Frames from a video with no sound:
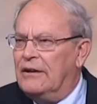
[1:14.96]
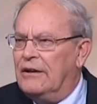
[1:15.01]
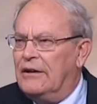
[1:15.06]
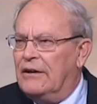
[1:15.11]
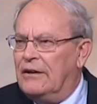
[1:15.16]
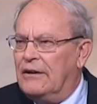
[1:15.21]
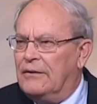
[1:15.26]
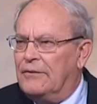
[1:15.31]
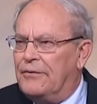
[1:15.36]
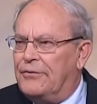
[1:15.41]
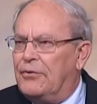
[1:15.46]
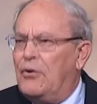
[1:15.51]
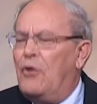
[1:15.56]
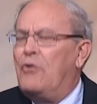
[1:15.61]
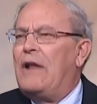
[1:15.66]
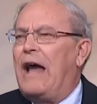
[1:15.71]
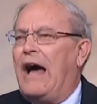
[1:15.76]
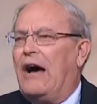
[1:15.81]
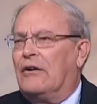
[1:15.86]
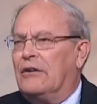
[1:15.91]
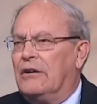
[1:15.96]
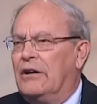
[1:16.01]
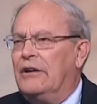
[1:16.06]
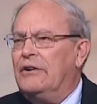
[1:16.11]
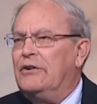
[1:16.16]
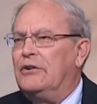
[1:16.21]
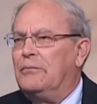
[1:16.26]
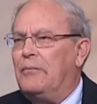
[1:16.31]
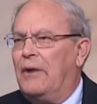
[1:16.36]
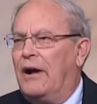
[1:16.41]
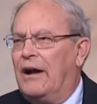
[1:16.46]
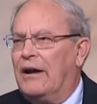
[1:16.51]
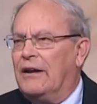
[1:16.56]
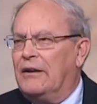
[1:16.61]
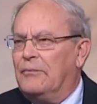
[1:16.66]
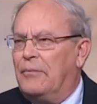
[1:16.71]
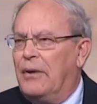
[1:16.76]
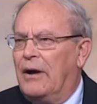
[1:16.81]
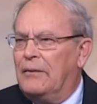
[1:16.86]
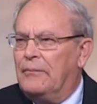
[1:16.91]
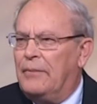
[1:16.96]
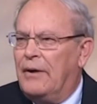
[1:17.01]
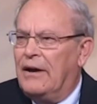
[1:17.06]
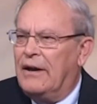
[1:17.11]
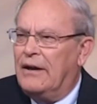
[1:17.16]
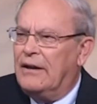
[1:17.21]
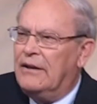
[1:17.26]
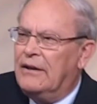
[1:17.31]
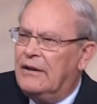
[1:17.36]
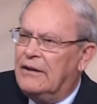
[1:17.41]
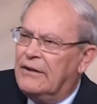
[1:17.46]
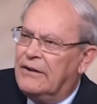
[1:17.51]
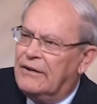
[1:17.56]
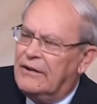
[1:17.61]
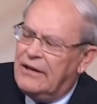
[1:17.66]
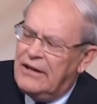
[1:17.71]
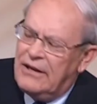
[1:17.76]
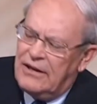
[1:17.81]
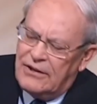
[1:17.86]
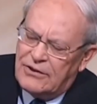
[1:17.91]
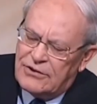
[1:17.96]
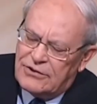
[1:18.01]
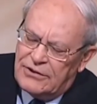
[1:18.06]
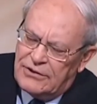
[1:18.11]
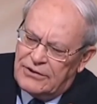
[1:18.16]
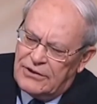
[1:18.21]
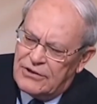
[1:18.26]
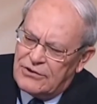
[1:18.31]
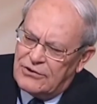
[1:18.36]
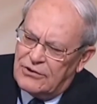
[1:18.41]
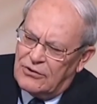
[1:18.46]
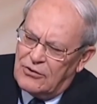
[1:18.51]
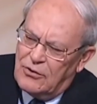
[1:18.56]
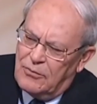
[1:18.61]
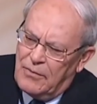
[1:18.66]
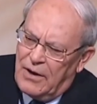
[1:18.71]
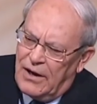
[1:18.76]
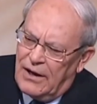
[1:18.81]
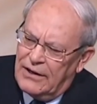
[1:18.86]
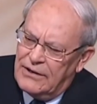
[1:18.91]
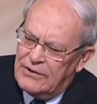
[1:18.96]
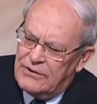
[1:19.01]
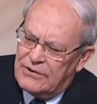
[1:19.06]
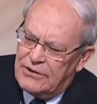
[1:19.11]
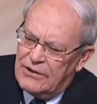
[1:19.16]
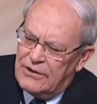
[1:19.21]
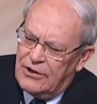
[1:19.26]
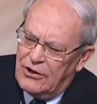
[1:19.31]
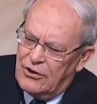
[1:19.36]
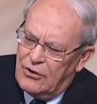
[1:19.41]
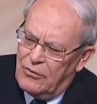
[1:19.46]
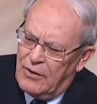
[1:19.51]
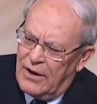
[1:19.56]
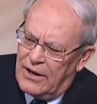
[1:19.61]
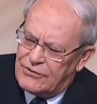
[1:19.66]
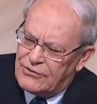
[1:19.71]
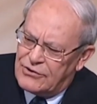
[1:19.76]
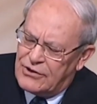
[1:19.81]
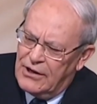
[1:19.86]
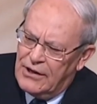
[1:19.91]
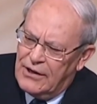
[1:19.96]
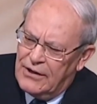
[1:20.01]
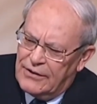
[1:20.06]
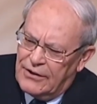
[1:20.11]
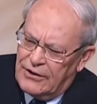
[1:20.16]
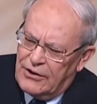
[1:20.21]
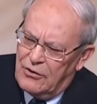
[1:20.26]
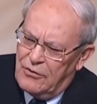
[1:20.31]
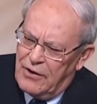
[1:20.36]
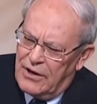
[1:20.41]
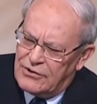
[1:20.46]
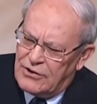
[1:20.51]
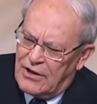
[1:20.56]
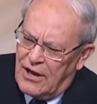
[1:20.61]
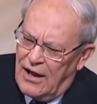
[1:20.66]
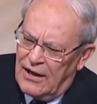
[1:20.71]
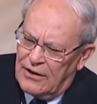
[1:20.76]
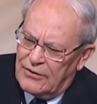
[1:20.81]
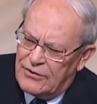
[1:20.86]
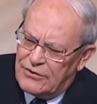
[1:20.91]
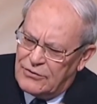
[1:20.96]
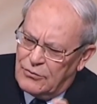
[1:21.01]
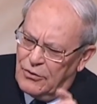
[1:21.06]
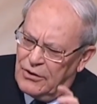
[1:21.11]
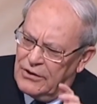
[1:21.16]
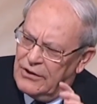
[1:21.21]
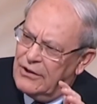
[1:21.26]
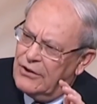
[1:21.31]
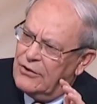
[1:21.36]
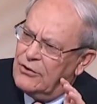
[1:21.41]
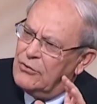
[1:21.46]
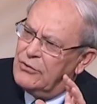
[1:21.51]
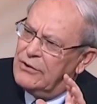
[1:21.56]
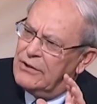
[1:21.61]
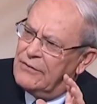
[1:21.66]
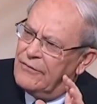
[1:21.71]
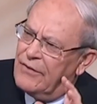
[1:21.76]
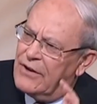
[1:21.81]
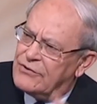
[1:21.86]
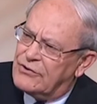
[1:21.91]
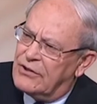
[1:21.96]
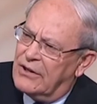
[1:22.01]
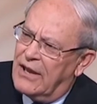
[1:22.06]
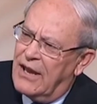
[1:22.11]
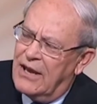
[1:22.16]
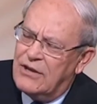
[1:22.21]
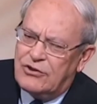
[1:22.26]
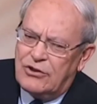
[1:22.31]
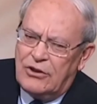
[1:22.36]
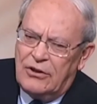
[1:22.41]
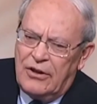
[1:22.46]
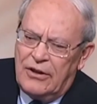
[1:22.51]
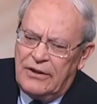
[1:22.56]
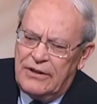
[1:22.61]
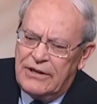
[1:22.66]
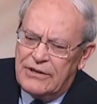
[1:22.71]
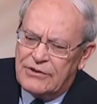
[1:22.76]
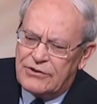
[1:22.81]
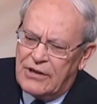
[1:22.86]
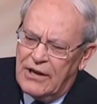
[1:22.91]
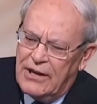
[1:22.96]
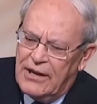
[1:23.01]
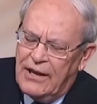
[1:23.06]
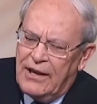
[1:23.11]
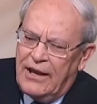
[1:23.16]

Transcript: Uh, thrown out, undermined by, by the leading statistical minds in the U S The U S Congress wanted to do an investigation on this,